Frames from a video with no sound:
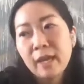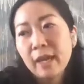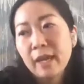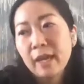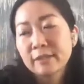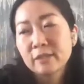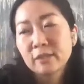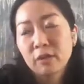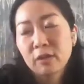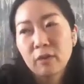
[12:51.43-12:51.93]

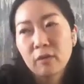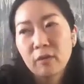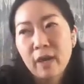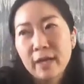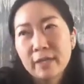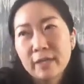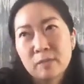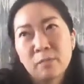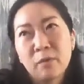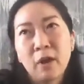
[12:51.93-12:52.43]
And so
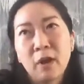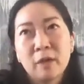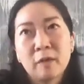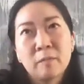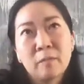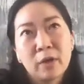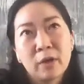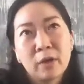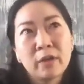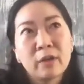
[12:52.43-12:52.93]
as a product
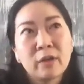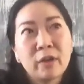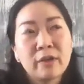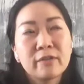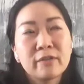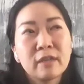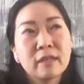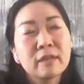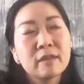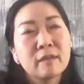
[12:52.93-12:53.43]
marketer, I
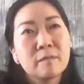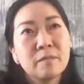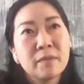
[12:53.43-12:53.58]
think the